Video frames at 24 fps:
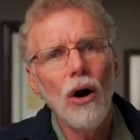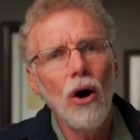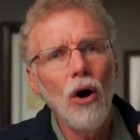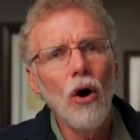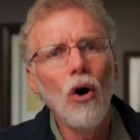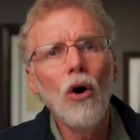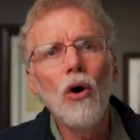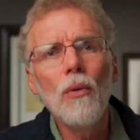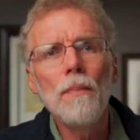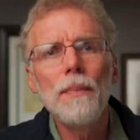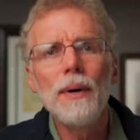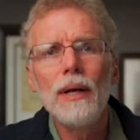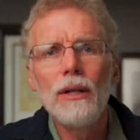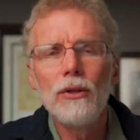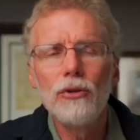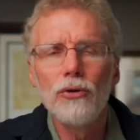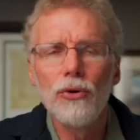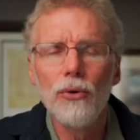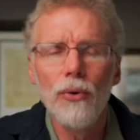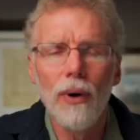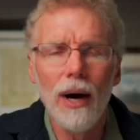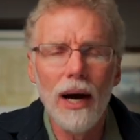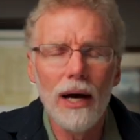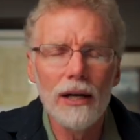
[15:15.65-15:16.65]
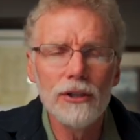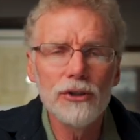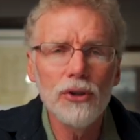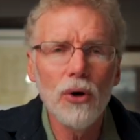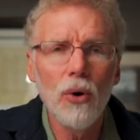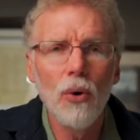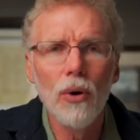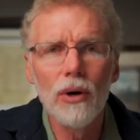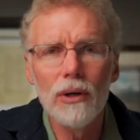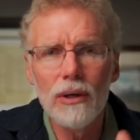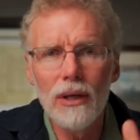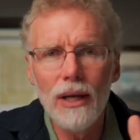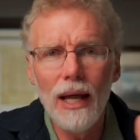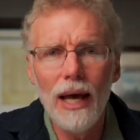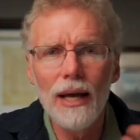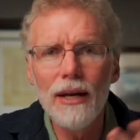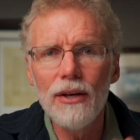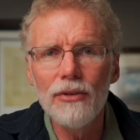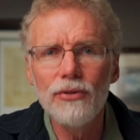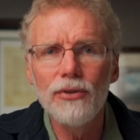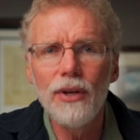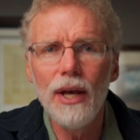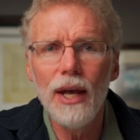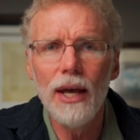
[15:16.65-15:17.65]
open to us," or "let
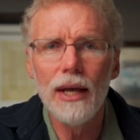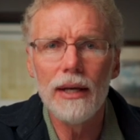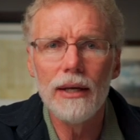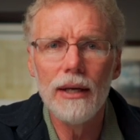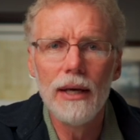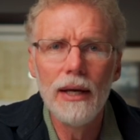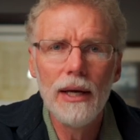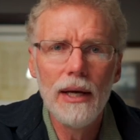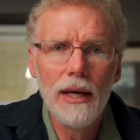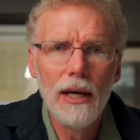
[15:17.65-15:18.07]
us in."